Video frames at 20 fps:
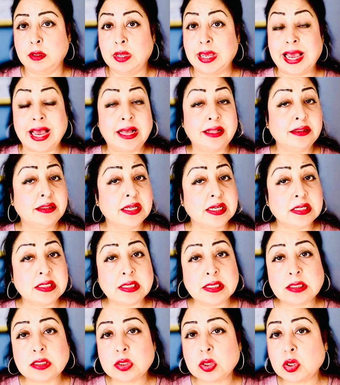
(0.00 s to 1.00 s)
And this
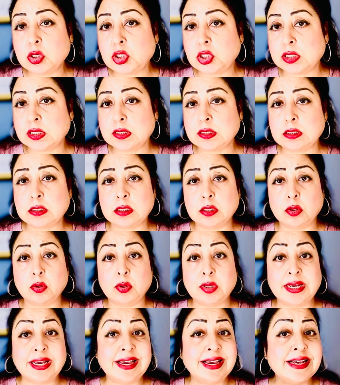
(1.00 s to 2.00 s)
is not just
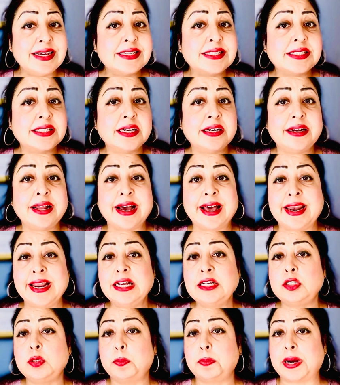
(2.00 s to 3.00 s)
theory, it's the
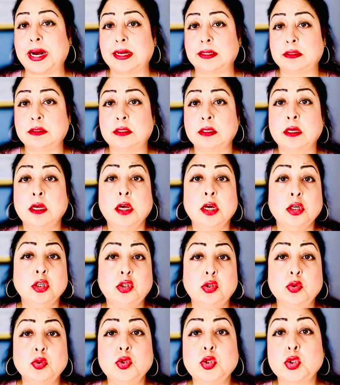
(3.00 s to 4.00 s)
direct path
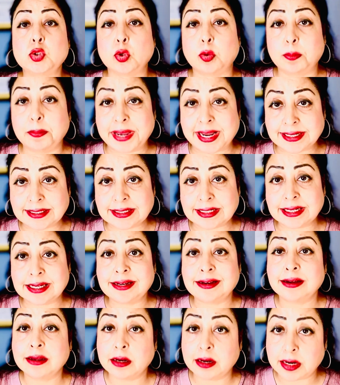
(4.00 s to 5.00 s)
to somatic
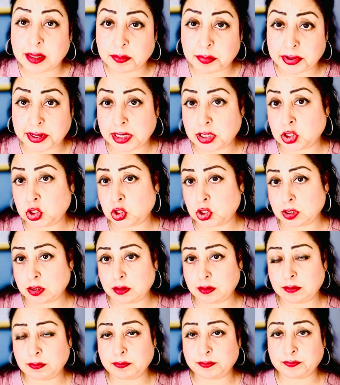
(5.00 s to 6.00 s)
liberation.
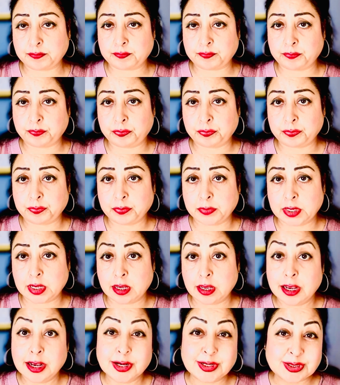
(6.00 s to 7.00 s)

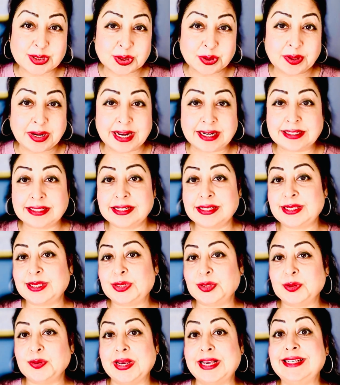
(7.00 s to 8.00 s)
So let us
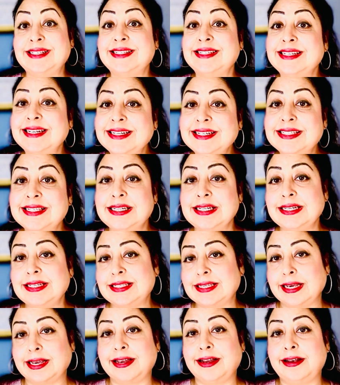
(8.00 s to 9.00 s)
do a
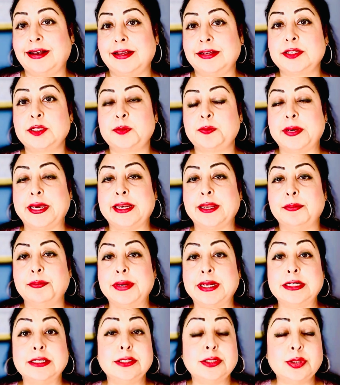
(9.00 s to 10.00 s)
60-second
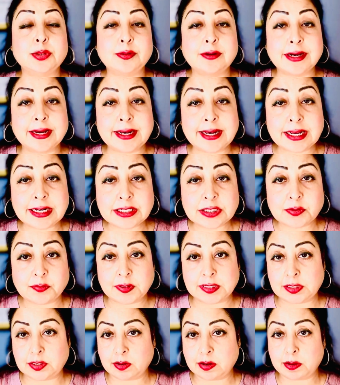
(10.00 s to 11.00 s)
experiment to connect
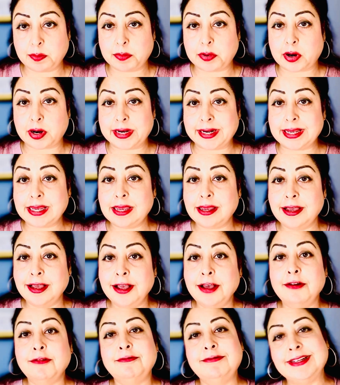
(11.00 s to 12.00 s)
with your body
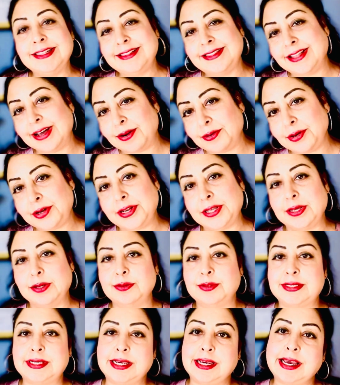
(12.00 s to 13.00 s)
without
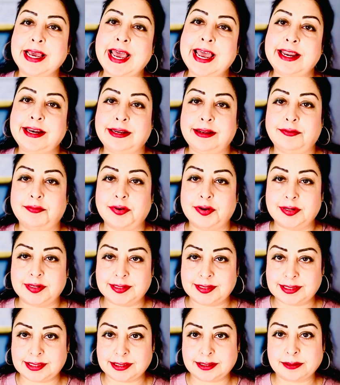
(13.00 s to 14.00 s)
using any
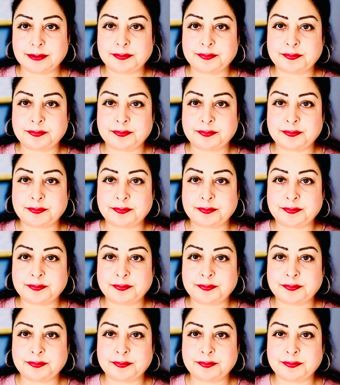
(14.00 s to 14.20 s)
words.